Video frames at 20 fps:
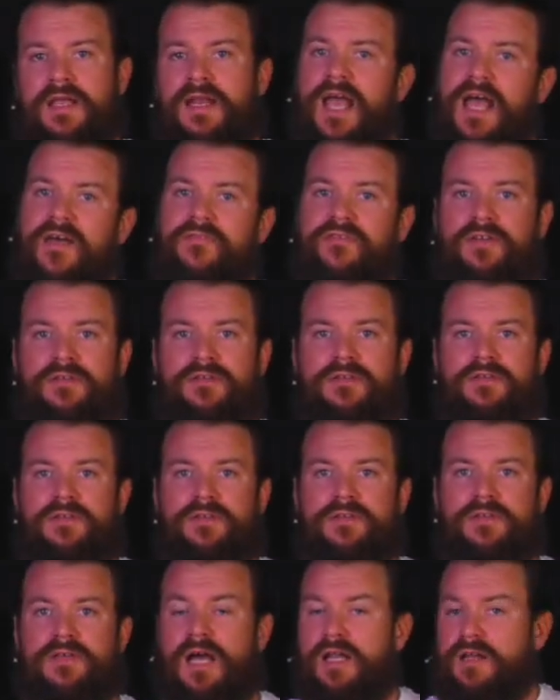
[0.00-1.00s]
in heaven.
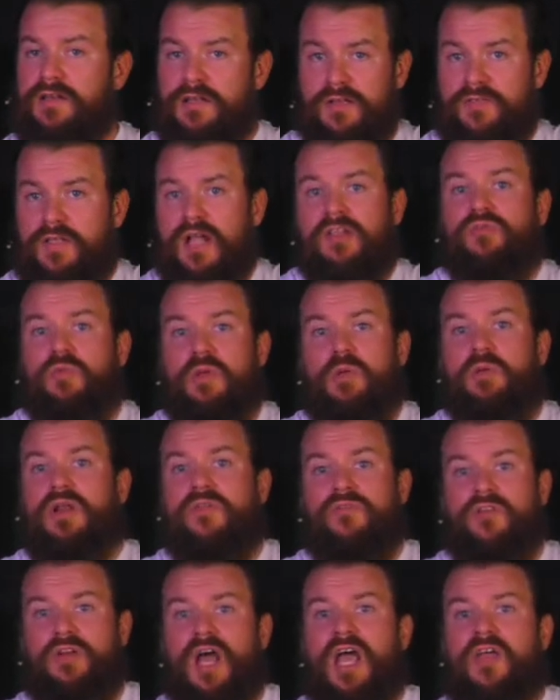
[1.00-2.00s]
And that's the way you
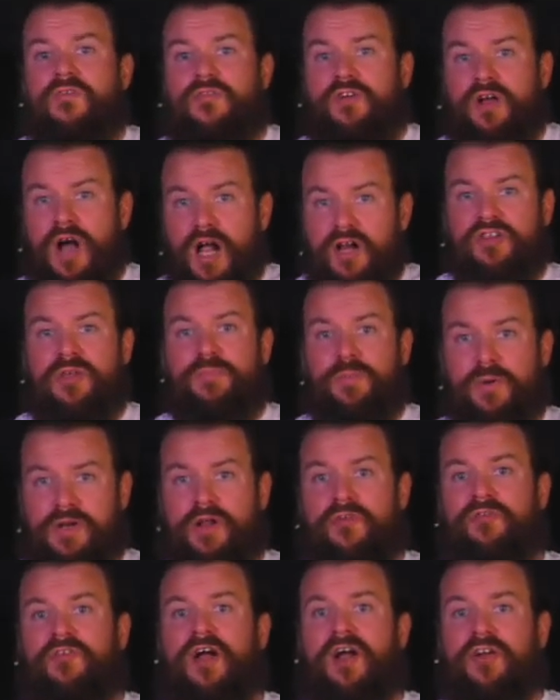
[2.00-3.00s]
want to live your life, constantly
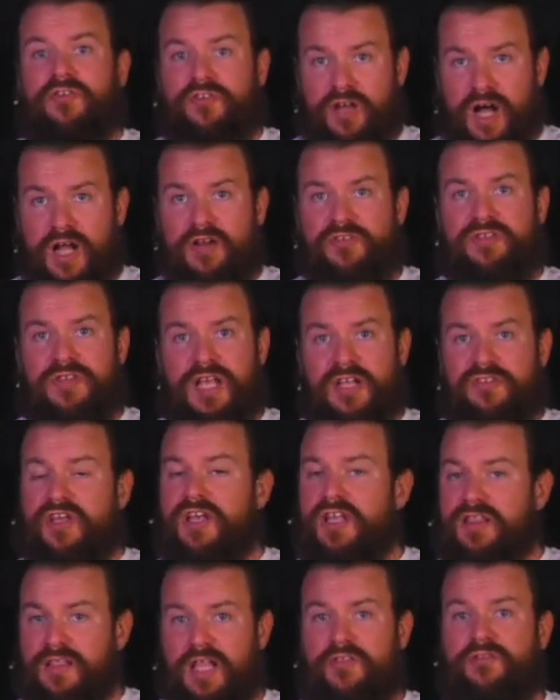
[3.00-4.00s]
putting up fires, constantly on the
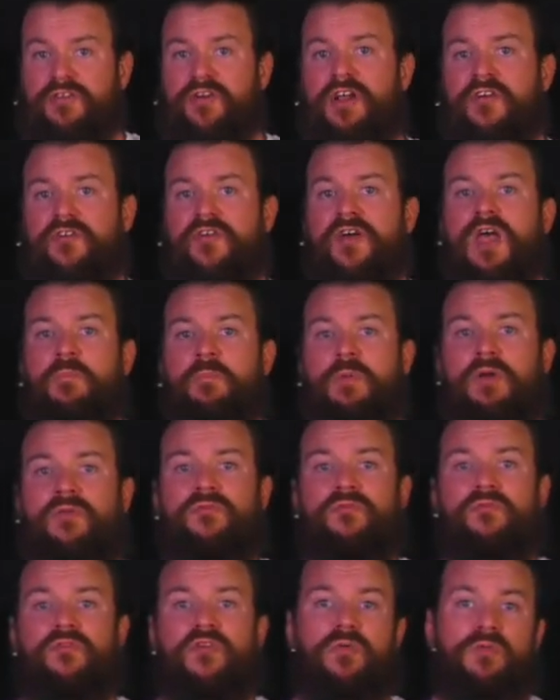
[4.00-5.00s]
edge. That's fair enough.
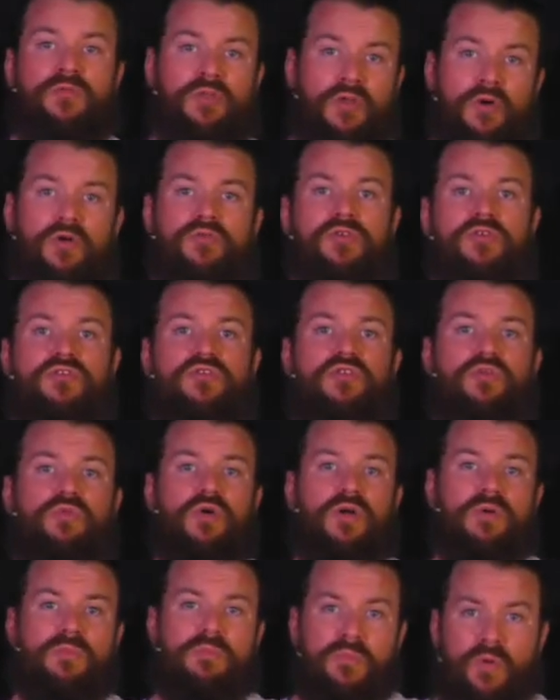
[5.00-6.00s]
But for those of us
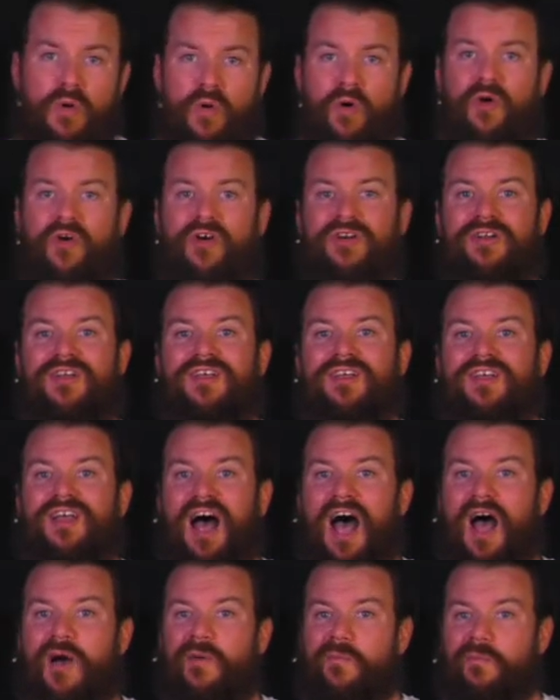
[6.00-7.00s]
who want more
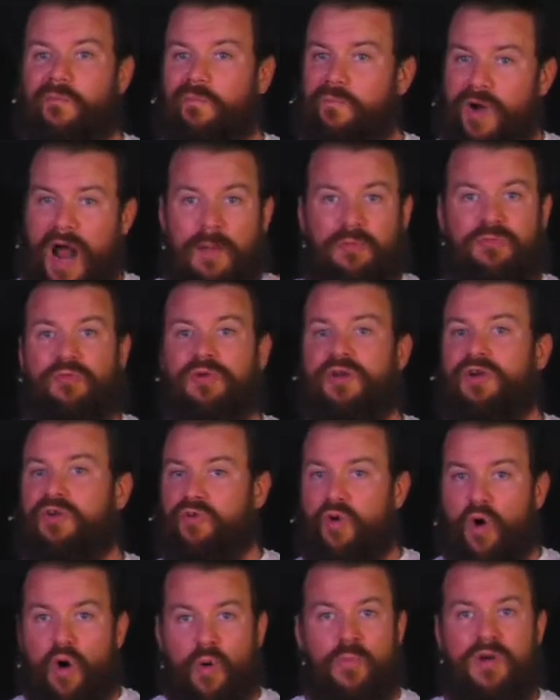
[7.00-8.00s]
and perhaps want to
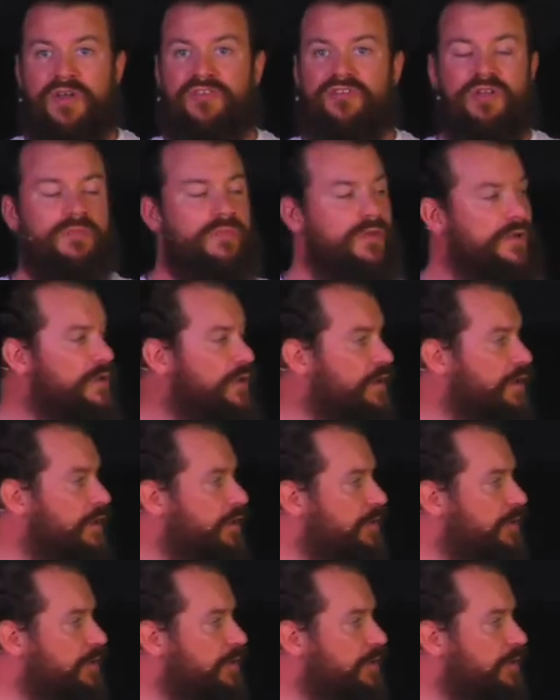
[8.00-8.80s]
grow in wisdom,